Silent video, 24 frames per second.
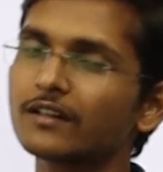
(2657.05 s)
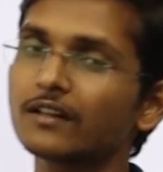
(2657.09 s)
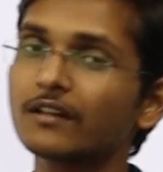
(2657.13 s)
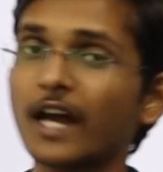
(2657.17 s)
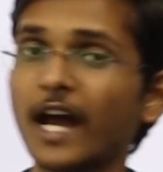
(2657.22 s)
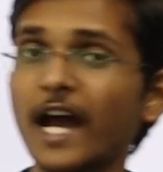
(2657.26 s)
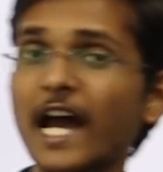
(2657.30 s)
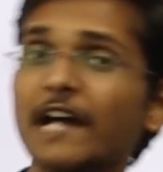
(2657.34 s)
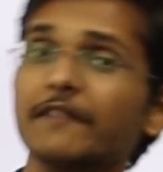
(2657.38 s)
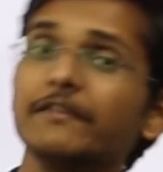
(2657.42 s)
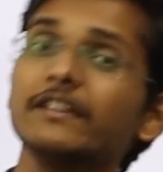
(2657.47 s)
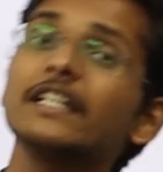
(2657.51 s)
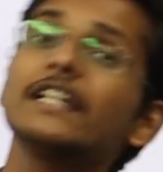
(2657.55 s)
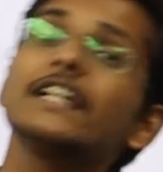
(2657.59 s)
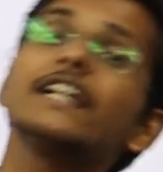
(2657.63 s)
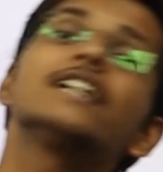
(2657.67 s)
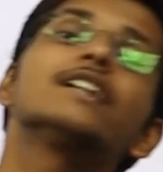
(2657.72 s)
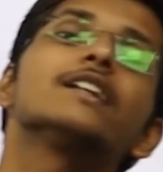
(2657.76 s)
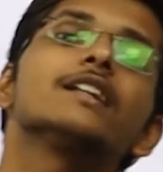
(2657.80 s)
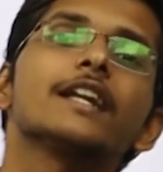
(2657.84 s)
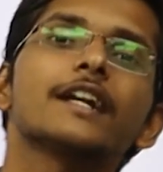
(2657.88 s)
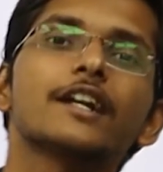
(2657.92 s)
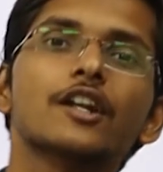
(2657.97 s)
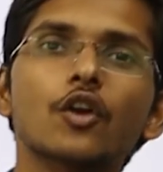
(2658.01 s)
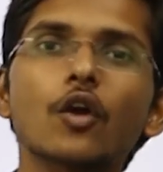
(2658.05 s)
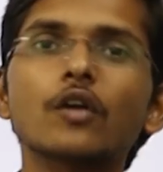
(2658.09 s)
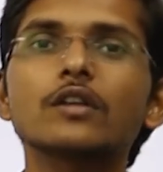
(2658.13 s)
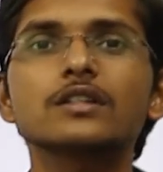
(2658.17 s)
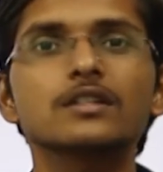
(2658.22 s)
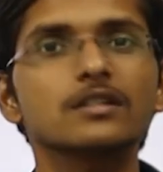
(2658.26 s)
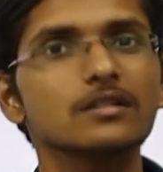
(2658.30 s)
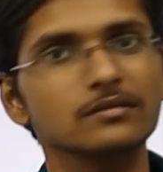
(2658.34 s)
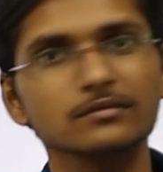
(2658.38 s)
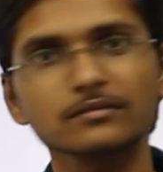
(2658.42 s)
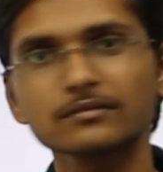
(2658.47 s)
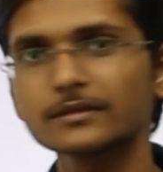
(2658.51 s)
having 8
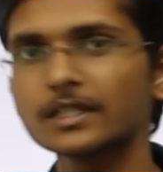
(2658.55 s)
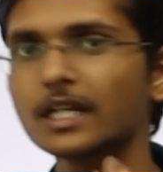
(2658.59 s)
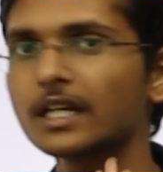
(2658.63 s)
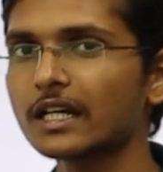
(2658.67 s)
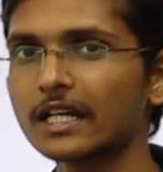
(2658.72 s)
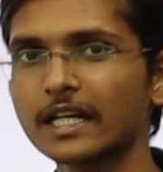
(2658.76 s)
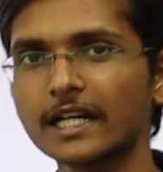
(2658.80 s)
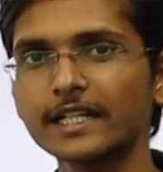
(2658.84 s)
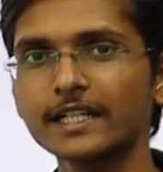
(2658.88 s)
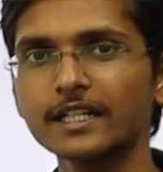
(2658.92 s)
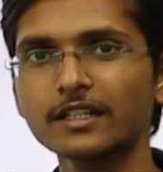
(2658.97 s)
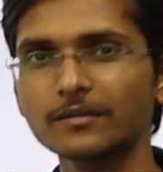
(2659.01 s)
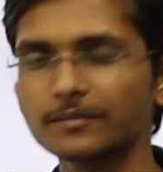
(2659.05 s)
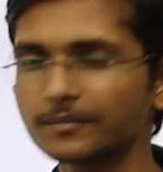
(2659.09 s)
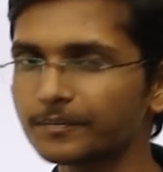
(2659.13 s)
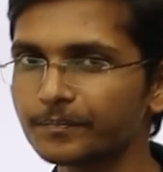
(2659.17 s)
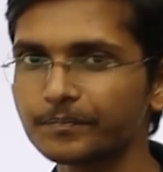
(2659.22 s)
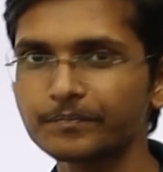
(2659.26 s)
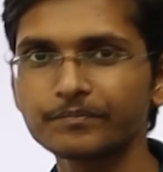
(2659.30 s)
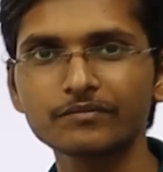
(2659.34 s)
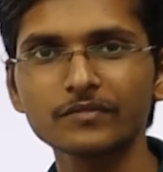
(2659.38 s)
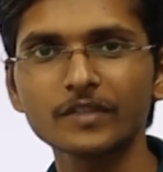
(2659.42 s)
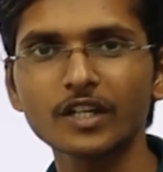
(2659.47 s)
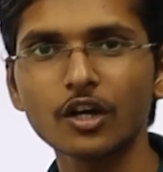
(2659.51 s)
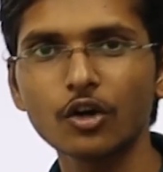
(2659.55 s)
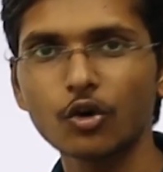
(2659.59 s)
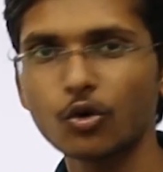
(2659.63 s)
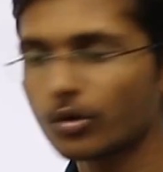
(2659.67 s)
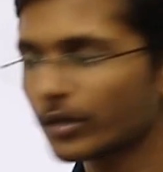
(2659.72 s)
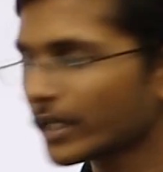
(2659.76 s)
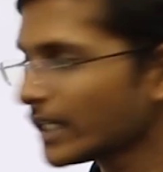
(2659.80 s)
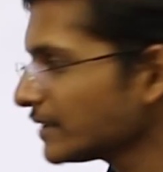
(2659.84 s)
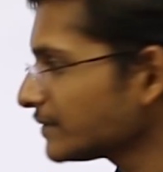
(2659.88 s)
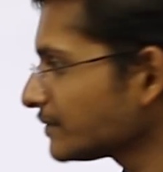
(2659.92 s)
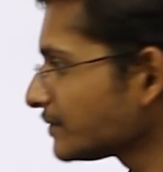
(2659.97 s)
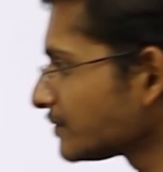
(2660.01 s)
electrons. Clear?
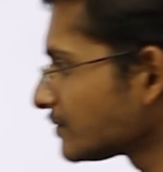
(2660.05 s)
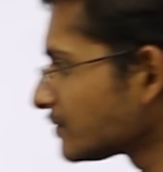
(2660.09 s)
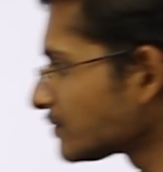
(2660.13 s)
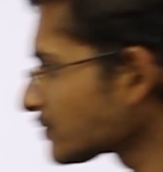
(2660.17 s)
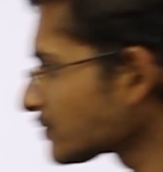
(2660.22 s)
Okay,